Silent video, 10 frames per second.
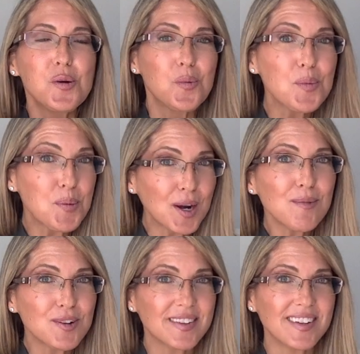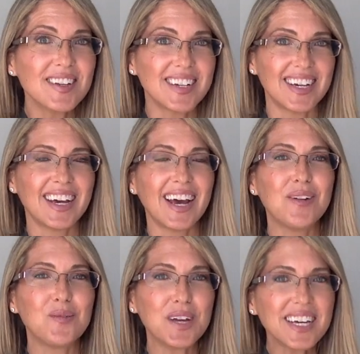we're pretty resilient,
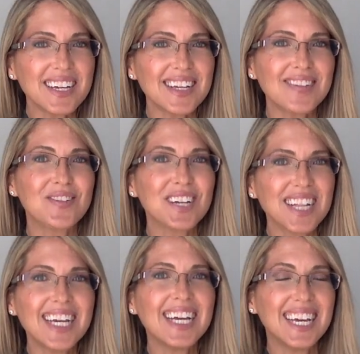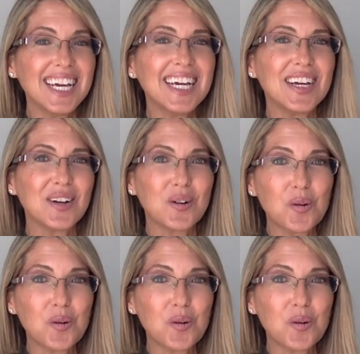and we can really eat